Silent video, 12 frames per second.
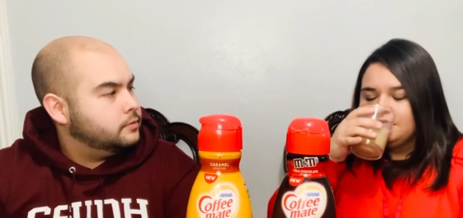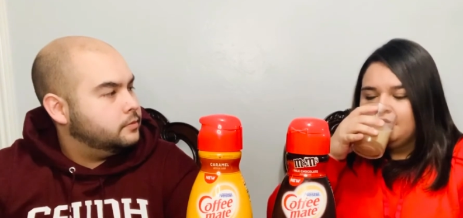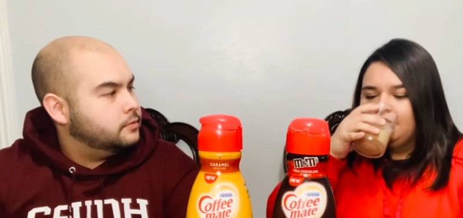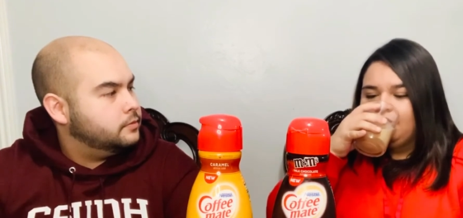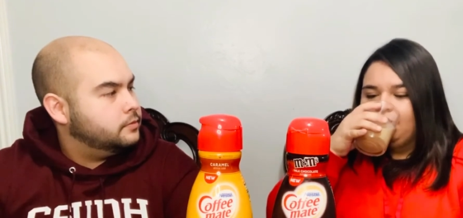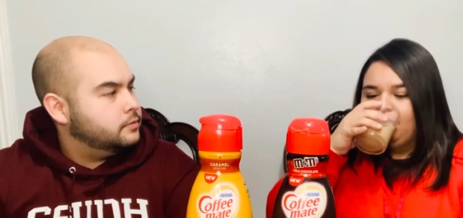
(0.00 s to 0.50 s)

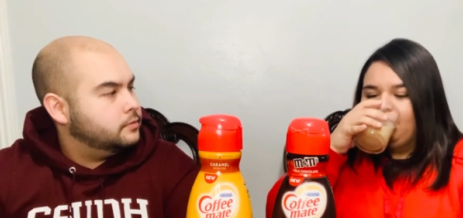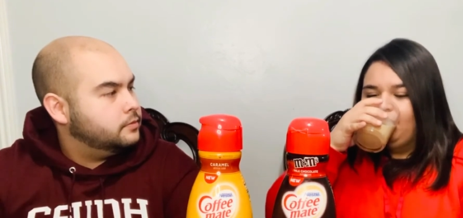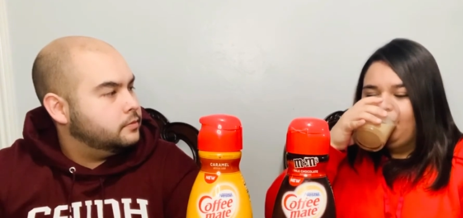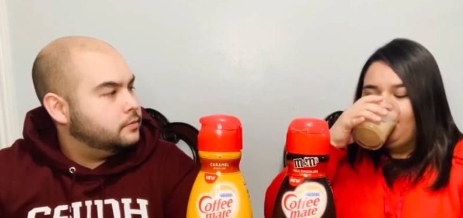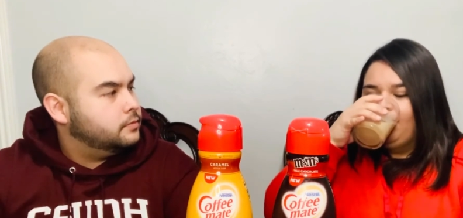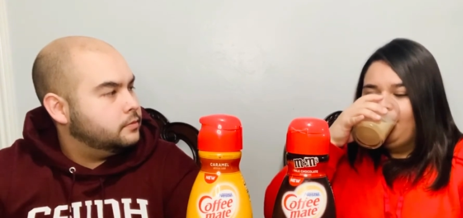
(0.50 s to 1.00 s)

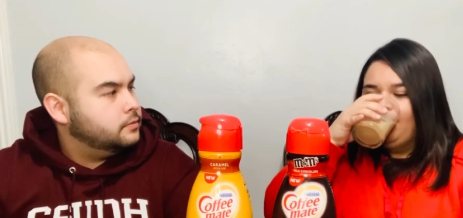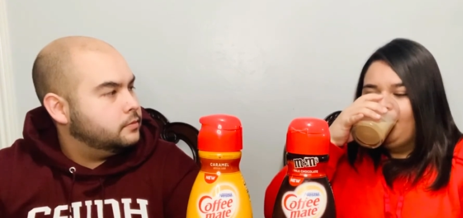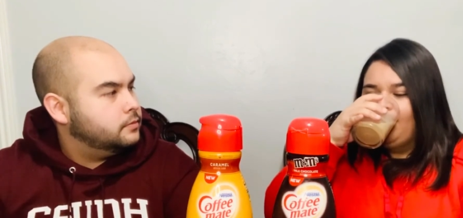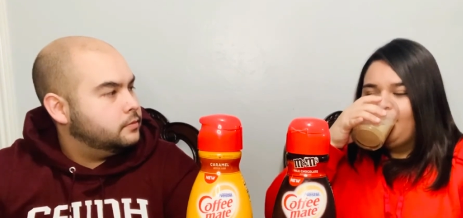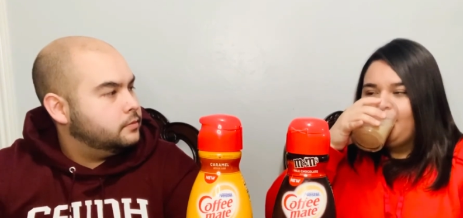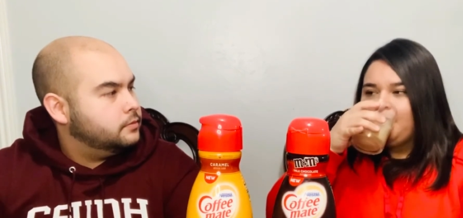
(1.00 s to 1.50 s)

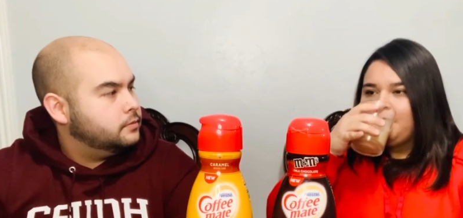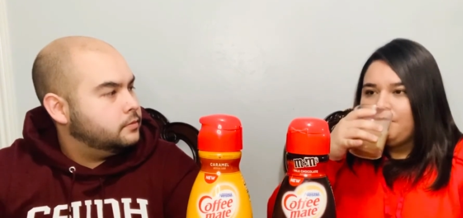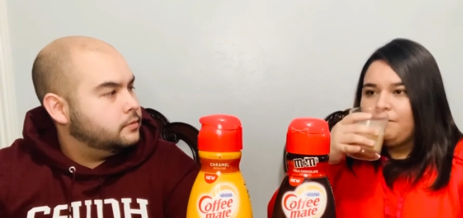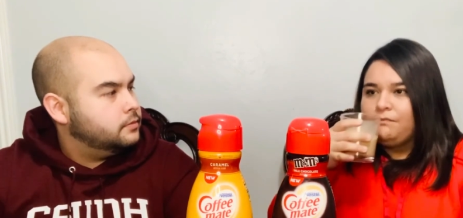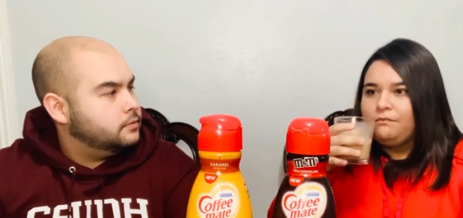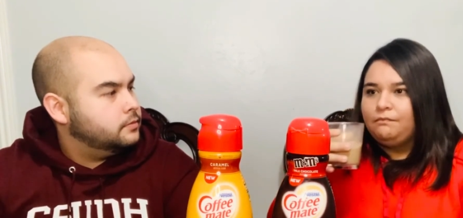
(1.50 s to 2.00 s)

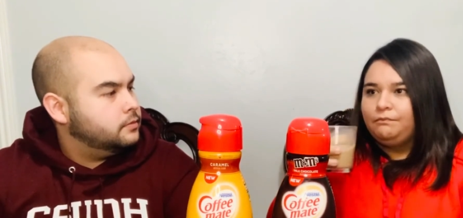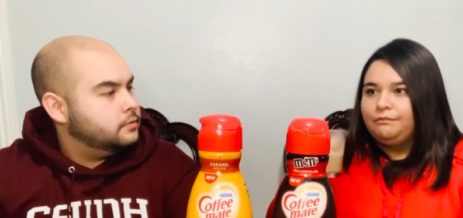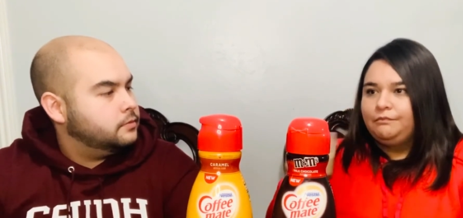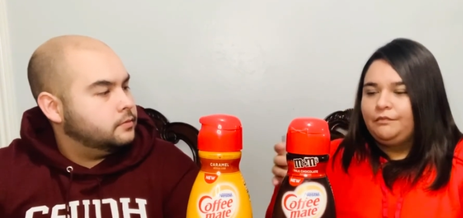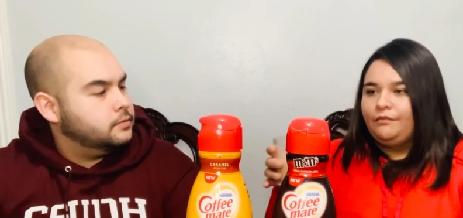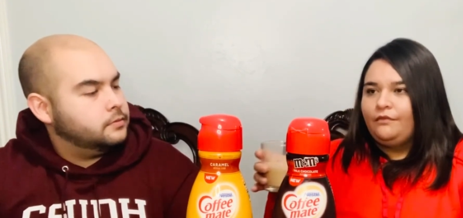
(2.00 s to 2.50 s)

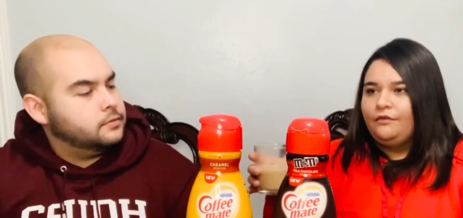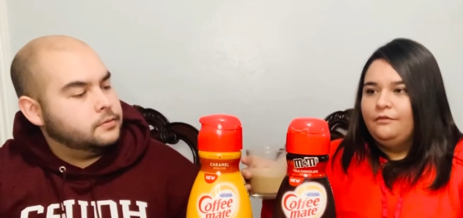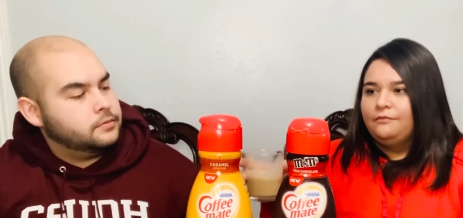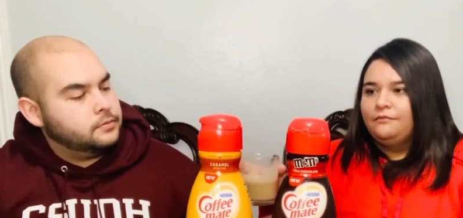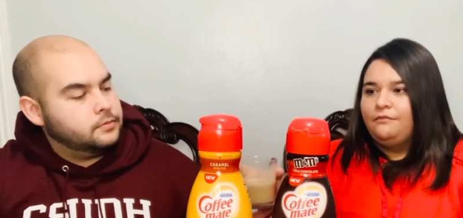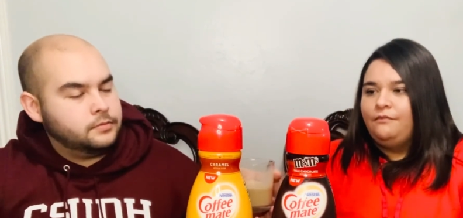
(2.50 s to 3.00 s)

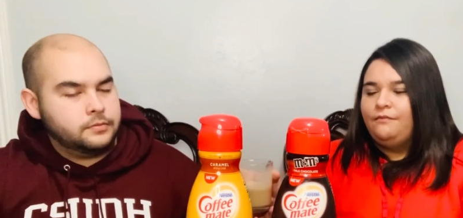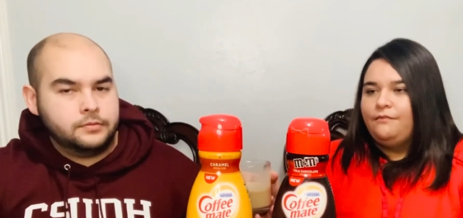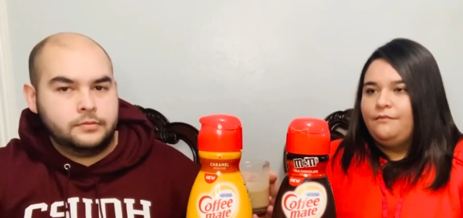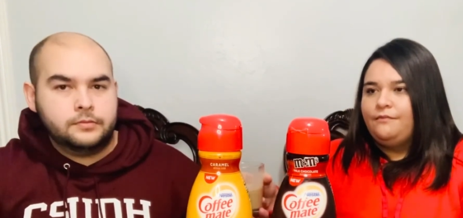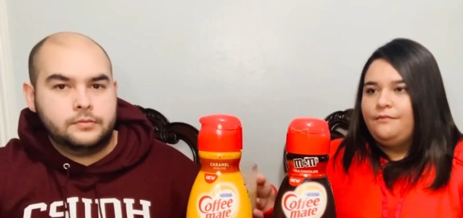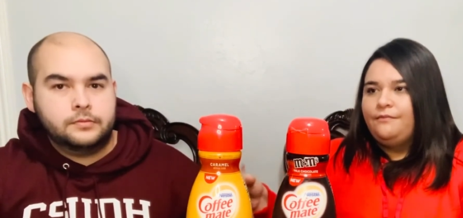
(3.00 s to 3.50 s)

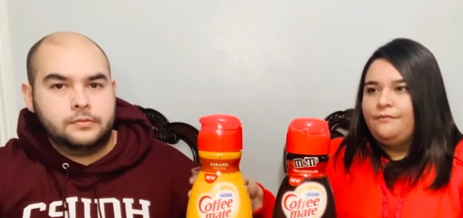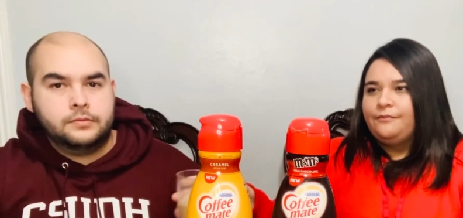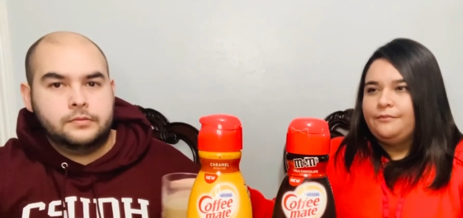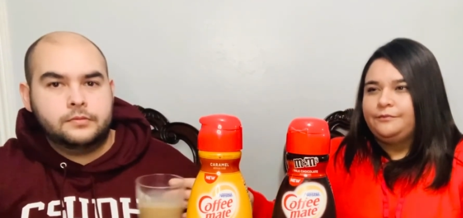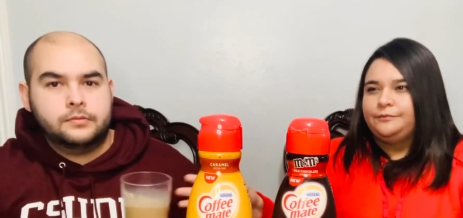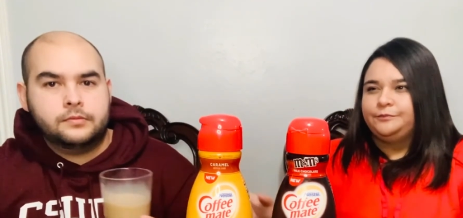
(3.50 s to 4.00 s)

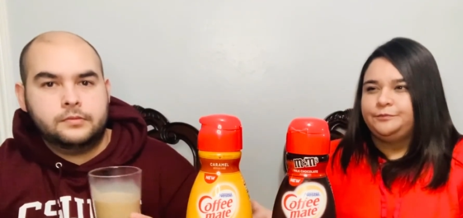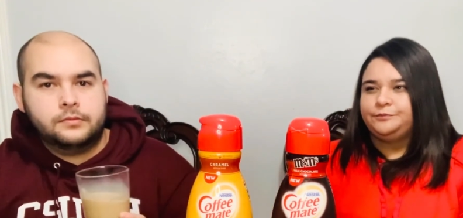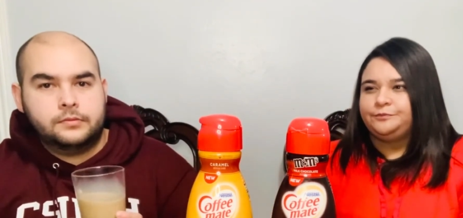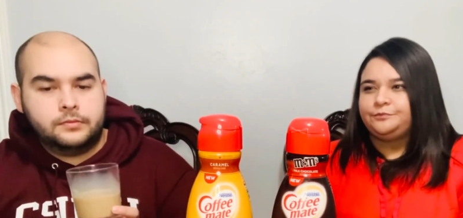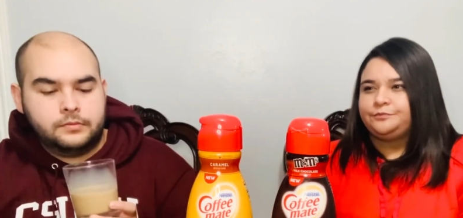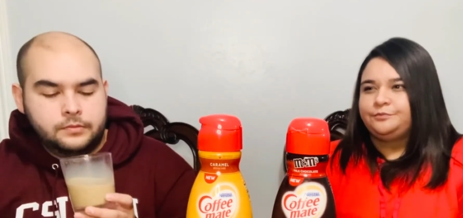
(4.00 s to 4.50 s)

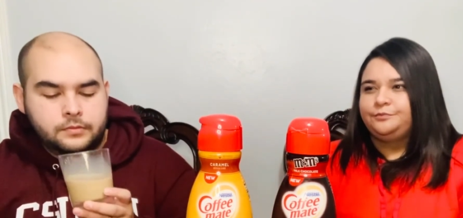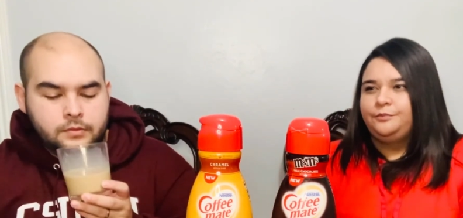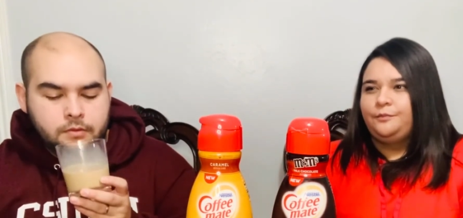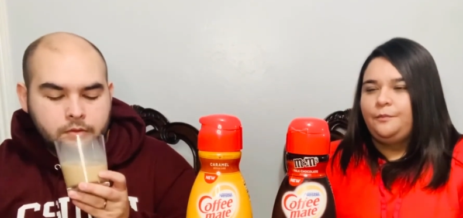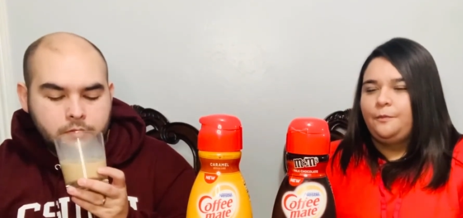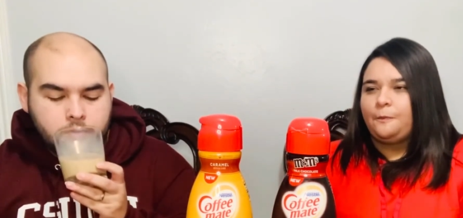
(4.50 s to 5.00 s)

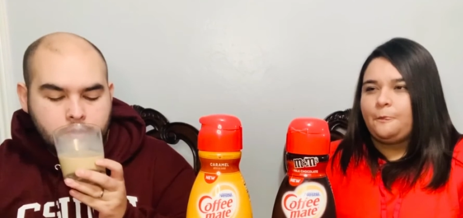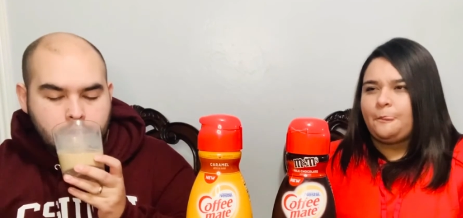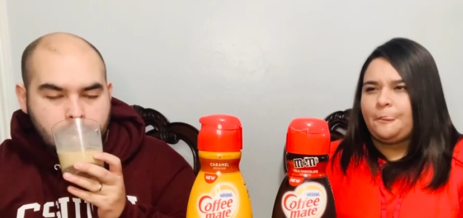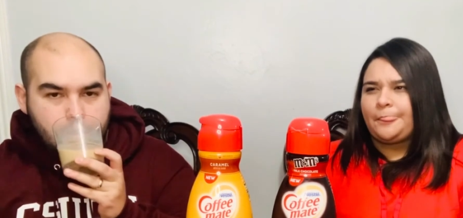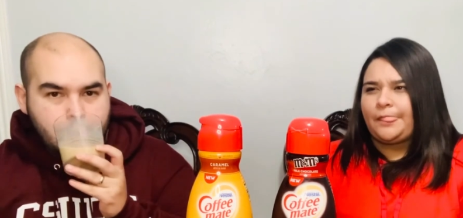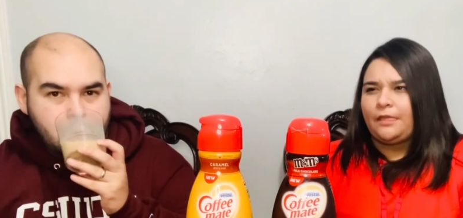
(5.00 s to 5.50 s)

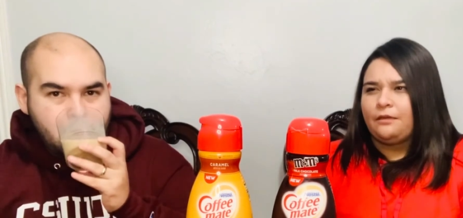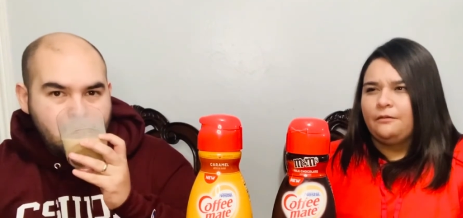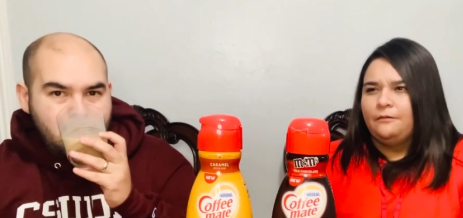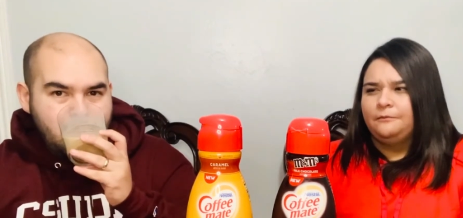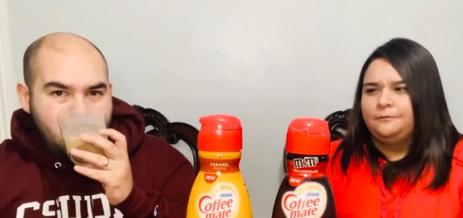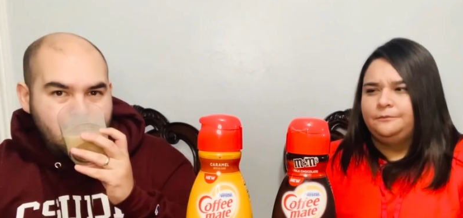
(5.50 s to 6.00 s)

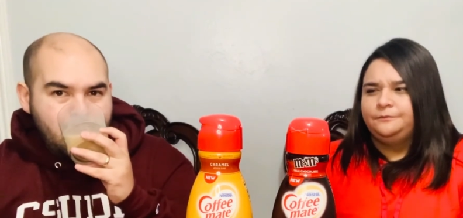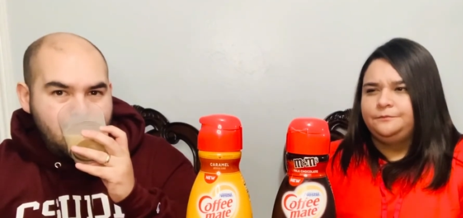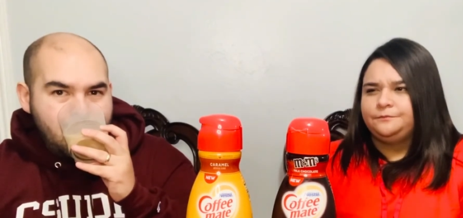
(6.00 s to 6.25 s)
Nobody speaks.